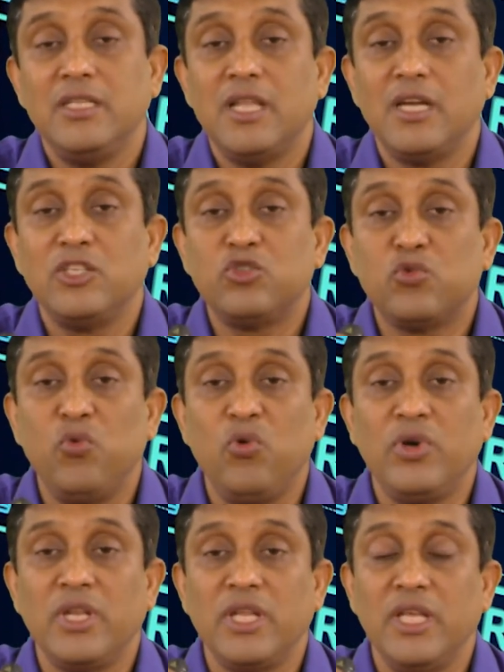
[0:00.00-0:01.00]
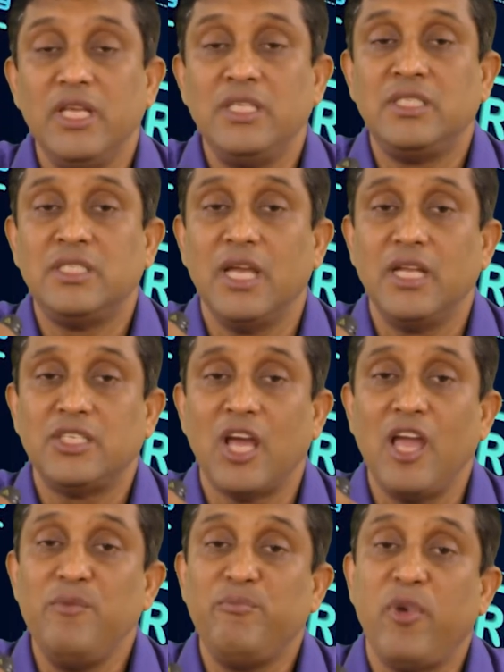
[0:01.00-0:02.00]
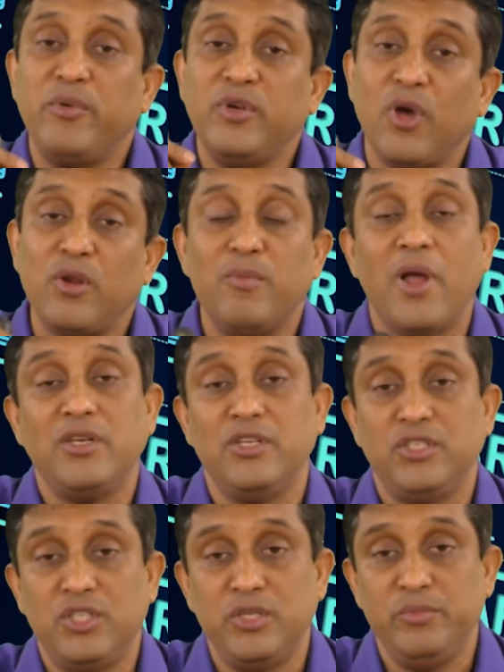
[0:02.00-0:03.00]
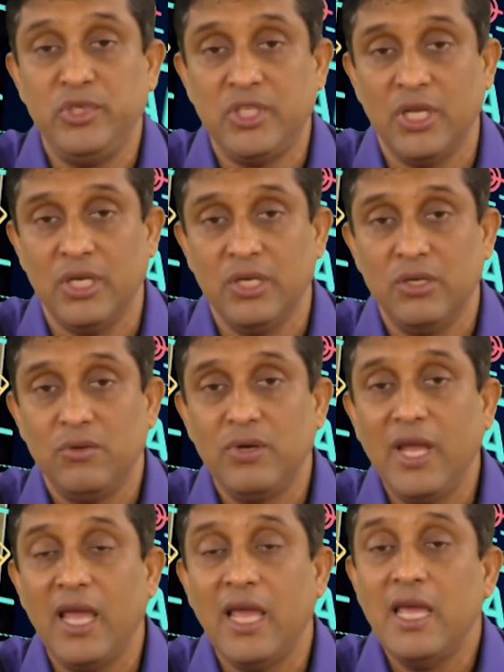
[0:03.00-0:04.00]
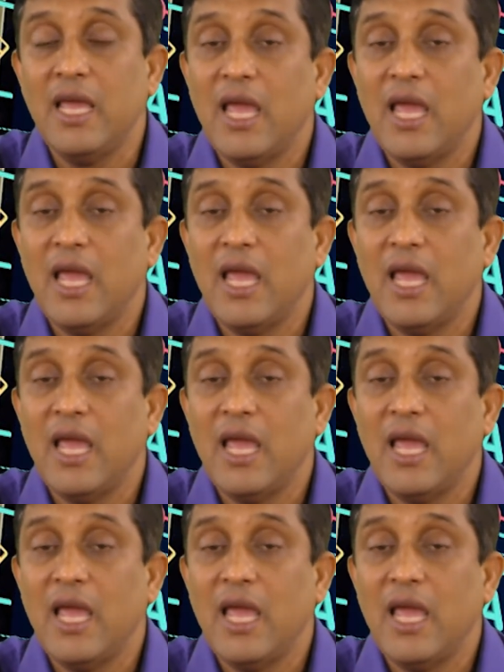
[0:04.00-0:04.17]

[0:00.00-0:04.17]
that score is a type of normal distribution. Okay.